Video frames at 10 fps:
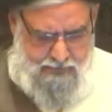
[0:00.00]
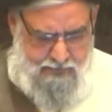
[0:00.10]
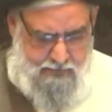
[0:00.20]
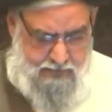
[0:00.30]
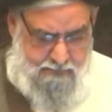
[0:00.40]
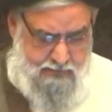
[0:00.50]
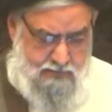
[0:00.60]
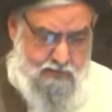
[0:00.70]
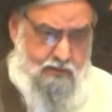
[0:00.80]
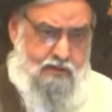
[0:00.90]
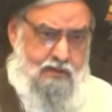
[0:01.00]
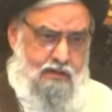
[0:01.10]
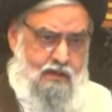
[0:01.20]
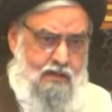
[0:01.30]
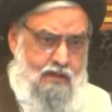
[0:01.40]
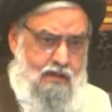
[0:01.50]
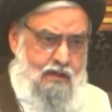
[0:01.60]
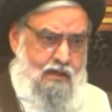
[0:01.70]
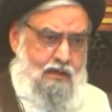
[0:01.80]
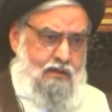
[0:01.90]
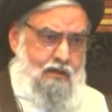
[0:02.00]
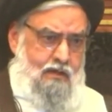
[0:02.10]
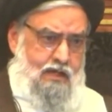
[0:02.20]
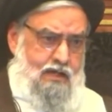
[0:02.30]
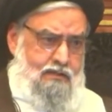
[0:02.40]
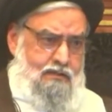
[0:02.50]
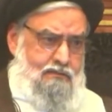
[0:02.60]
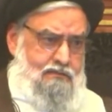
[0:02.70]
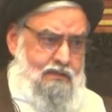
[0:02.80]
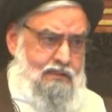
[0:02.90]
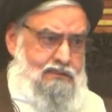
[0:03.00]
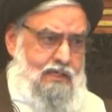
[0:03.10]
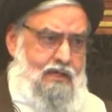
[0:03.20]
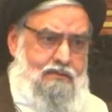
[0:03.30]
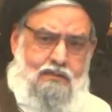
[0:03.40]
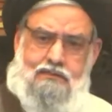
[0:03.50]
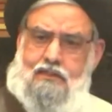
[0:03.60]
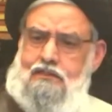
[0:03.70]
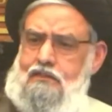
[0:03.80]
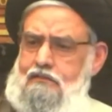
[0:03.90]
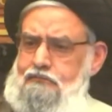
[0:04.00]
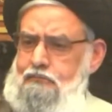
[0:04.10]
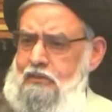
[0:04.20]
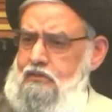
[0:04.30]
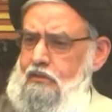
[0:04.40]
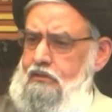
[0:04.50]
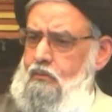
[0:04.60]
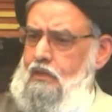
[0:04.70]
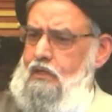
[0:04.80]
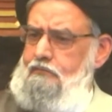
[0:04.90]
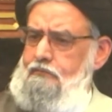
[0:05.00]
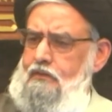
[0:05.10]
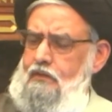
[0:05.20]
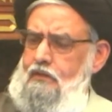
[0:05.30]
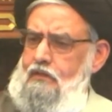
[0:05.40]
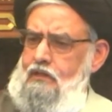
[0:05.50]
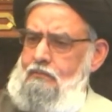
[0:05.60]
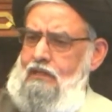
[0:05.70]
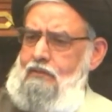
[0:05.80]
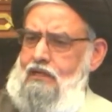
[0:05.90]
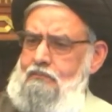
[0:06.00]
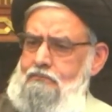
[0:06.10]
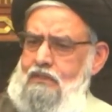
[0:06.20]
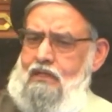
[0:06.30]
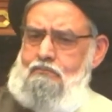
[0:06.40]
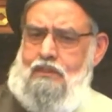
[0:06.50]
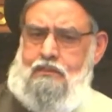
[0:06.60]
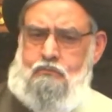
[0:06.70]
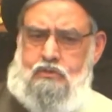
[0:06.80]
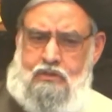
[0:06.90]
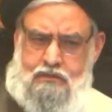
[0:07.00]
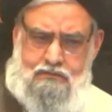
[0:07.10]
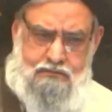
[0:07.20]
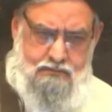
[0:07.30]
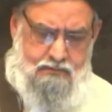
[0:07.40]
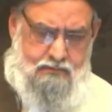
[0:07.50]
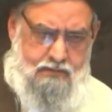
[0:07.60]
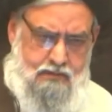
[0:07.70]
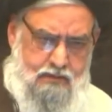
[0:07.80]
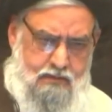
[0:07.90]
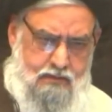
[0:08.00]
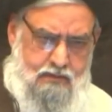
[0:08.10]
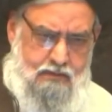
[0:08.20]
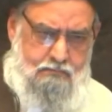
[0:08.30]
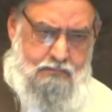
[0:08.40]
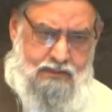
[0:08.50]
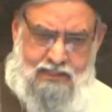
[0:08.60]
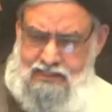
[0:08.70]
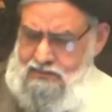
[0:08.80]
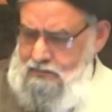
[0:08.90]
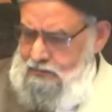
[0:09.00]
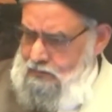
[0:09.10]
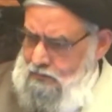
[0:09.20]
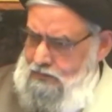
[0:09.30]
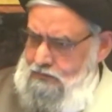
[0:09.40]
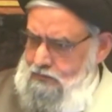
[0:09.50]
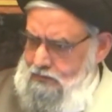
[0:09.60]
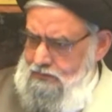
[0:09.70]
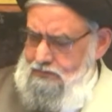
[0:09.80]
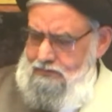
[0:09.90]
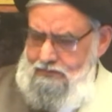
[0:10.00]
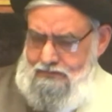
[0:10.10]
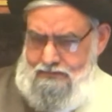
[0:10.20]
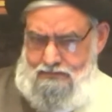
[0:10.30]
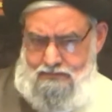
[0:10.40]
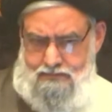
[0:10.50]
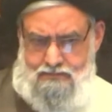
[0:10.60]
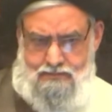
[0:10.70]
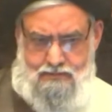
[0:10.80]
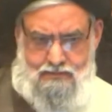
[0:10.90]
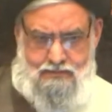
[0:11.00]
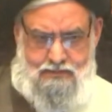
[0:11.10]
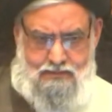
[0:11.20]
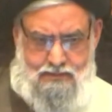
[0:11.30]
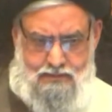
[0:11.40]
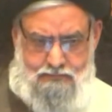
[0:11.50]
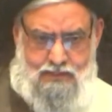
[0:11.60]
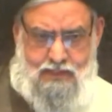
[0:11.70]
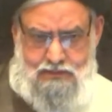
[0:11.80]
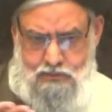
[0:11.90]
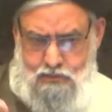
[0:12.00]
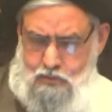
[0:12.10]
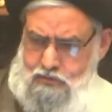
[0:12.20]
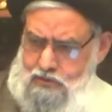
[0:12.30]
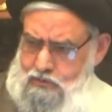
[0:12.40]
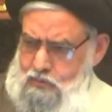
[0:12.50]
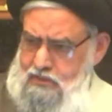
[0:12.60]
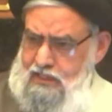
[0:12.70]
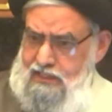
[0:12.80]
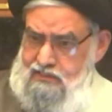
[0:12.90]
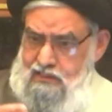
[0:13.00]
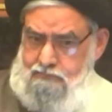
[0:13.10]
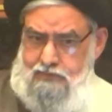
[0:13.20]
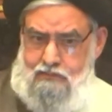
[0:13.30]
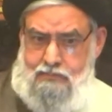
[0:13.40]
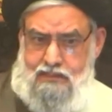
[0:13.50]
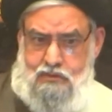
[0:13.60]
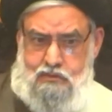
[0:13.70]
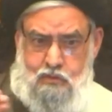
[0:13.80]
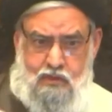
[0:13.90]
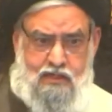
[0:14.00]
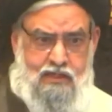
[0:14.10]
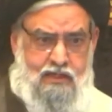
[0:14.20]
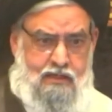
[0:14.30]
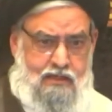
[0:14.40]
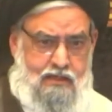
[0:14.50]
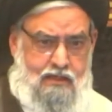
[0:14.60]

That even the Sunni, uh, you know, hadith, the asnad are zaif, especially the one of Imam Ahmad bin Hanbal in Musnad. But he is not the only source. If there are other sources which are accepted by the Sunni,